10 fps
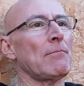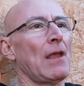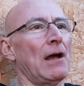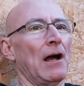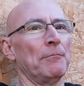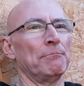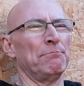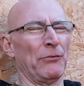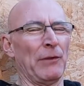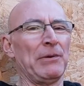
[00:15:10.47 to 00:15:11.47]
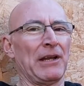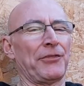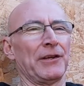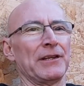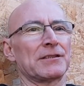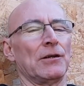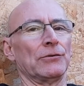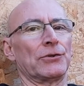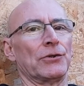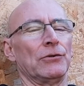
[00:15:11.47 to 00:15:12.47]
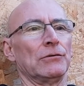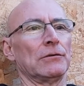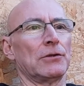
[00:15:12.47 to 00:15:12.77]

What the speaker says: But the big thing is control